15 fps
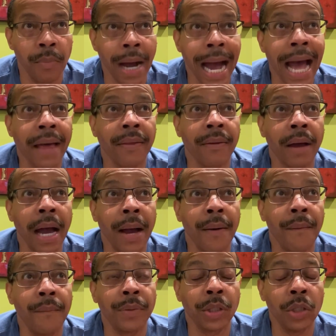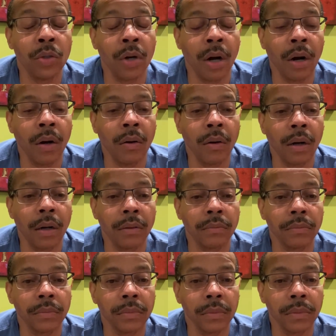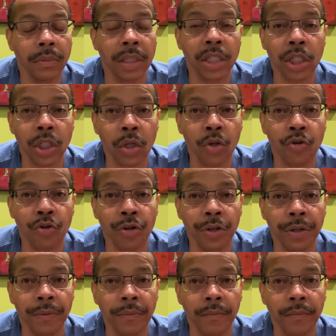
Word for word: I, you all, this is so true.